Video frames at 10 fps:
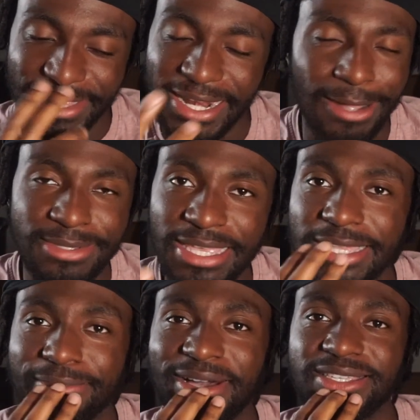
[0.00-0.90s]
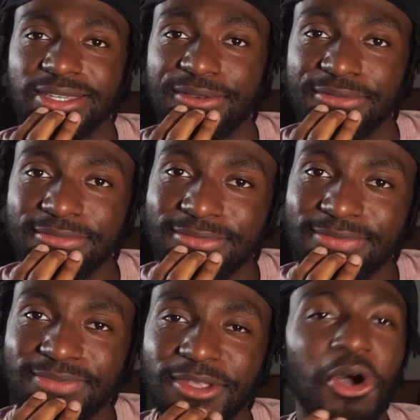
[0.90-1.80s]
And I'm thinking to myself,
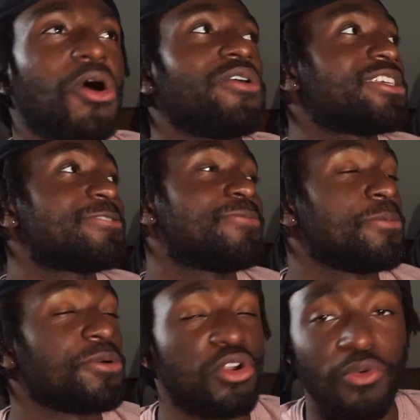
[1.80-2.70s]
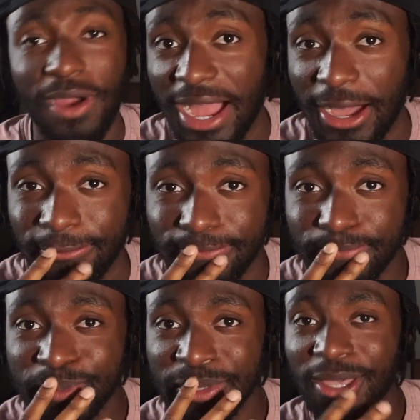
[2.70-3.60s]
all these people in the crowd,
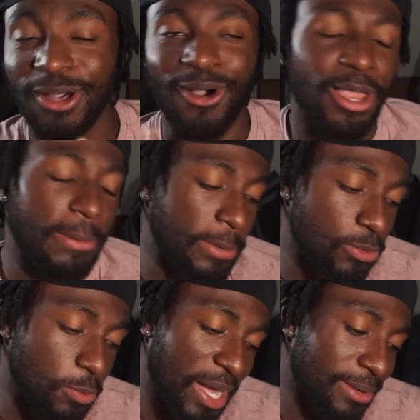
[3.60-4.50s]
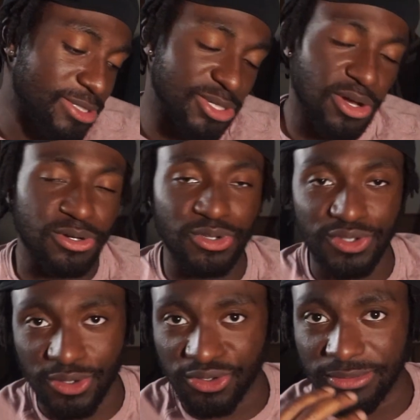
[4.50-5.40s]
all the people probably talking on
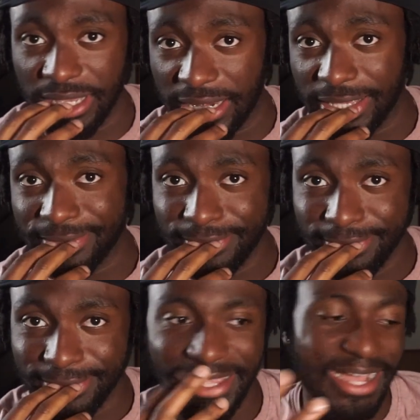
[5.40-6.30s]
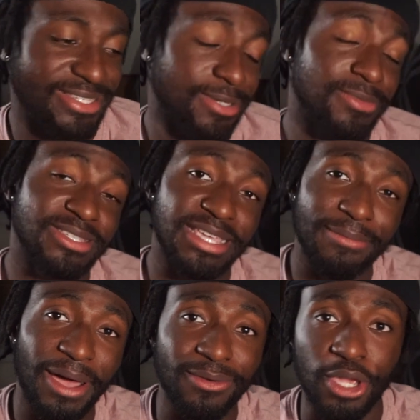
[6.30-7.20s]
social media, got something to say
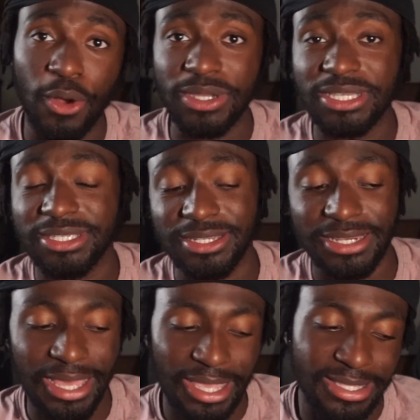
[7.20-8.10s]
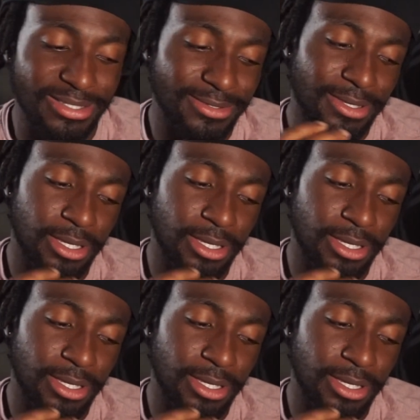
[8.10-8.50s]
about Jokic and the Nuggets.